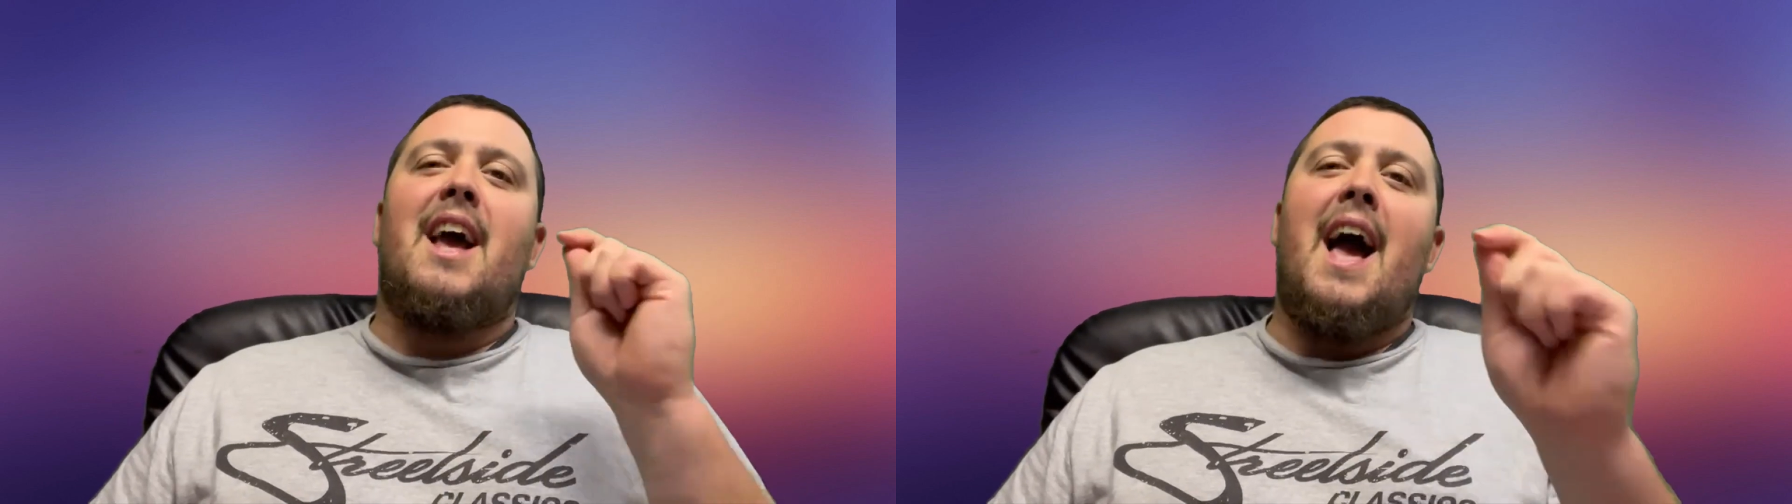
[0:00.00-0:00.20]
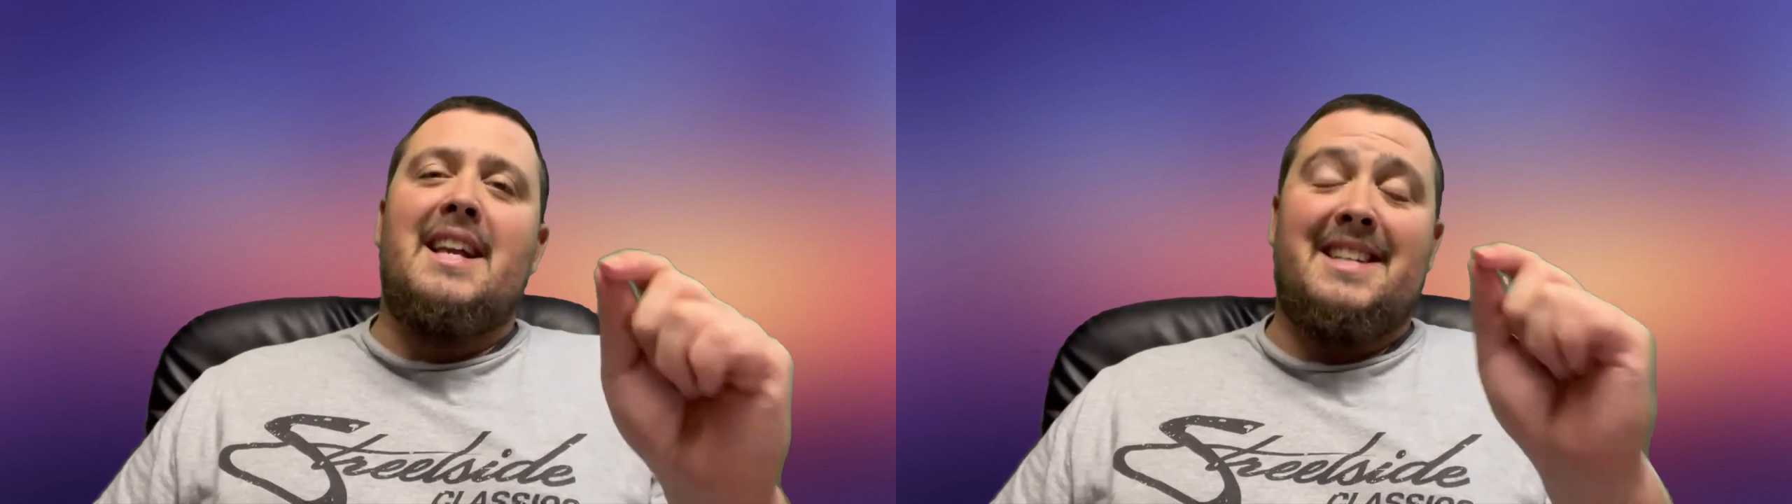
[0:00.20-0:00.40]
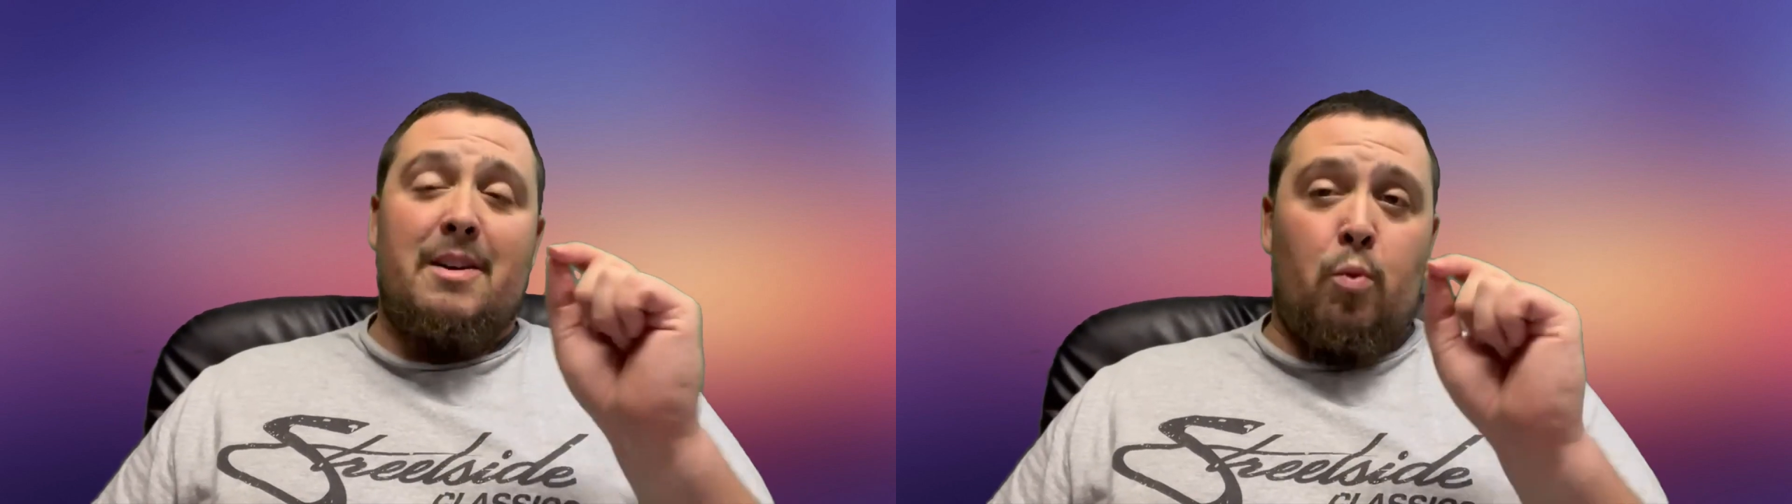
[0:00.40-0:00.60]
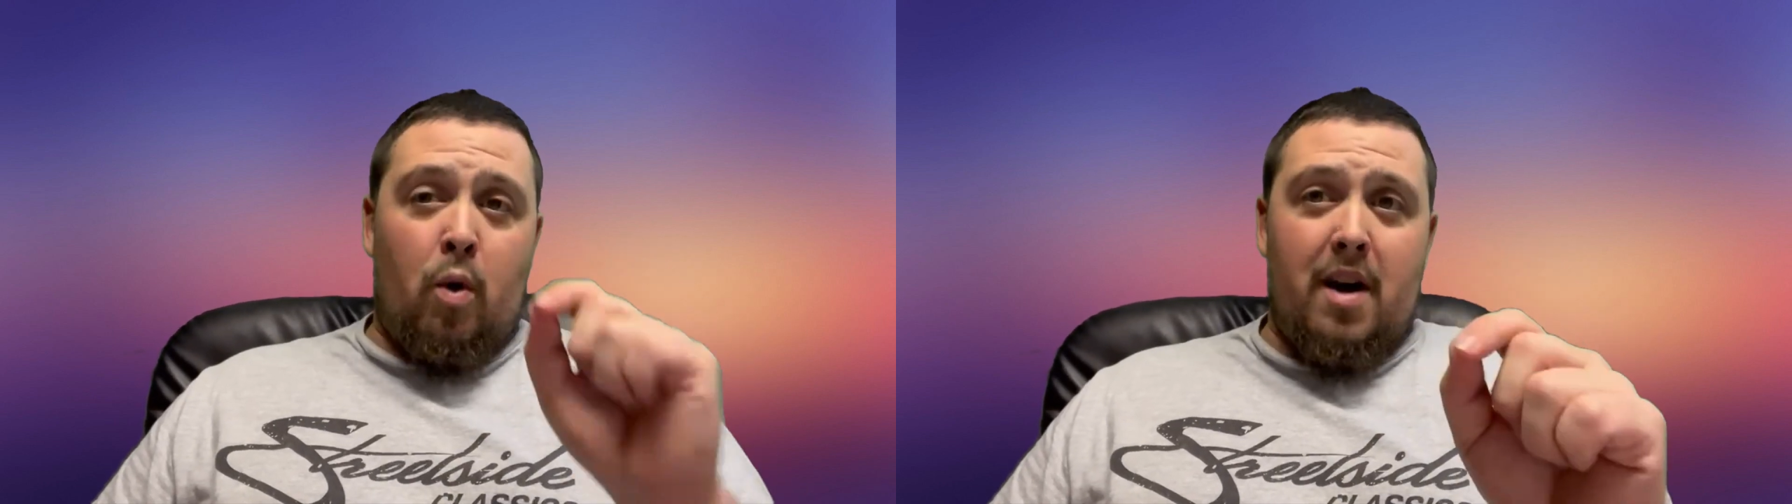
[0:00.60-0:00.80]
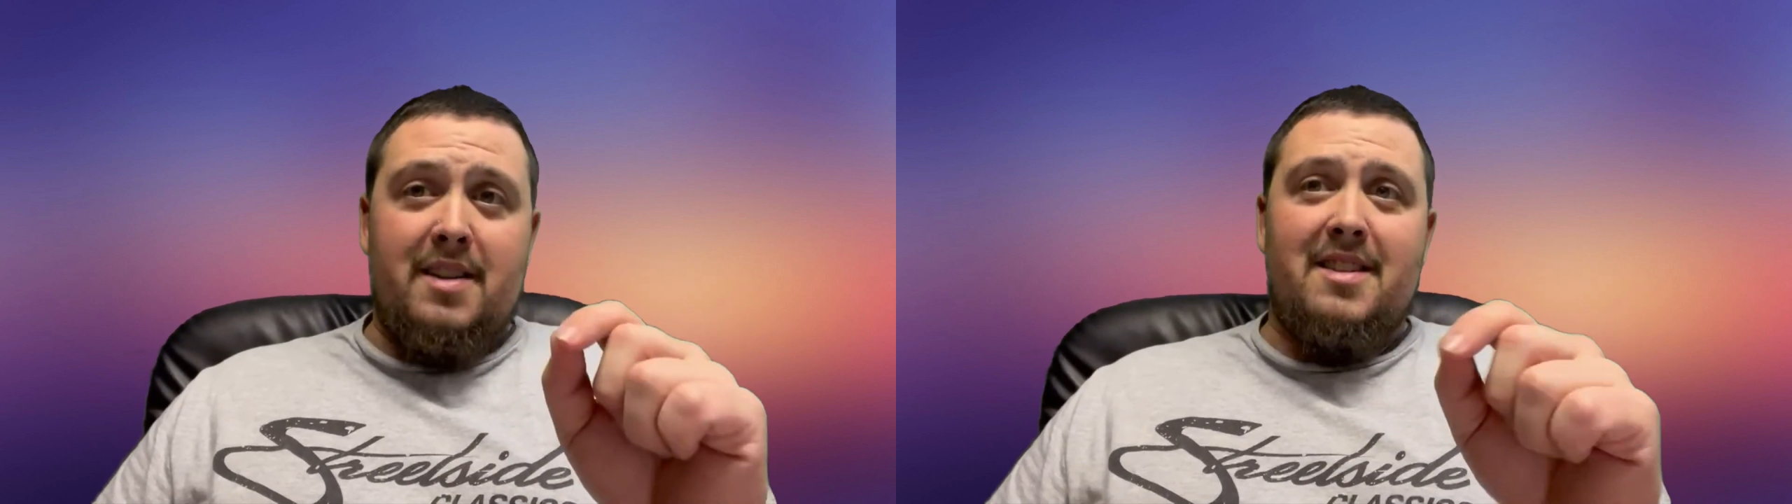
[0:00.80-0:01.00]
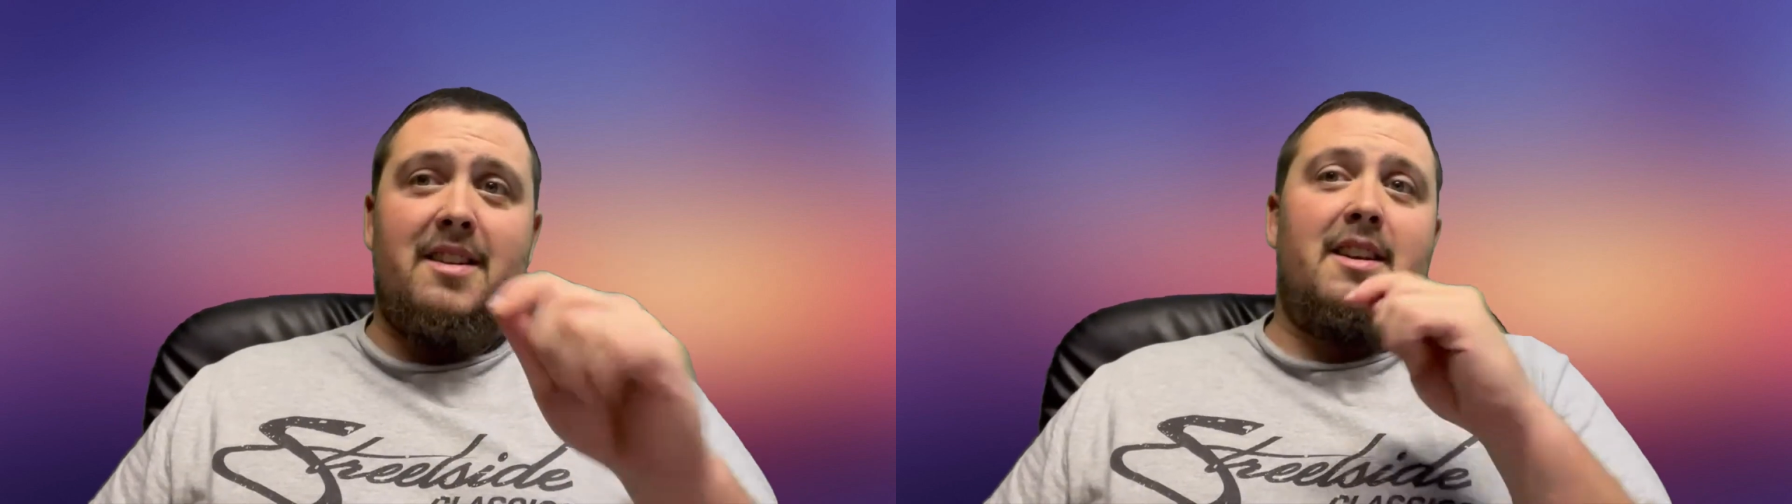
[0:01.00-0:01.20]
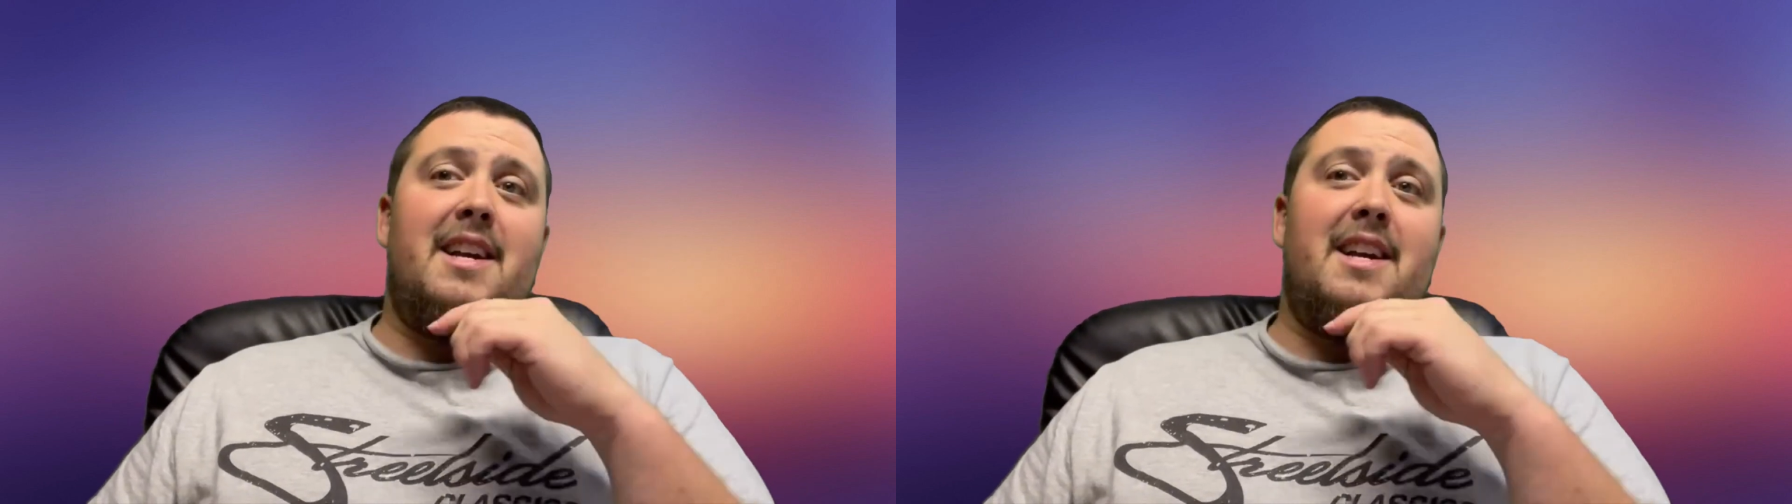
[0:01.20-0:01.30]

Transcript: as it was,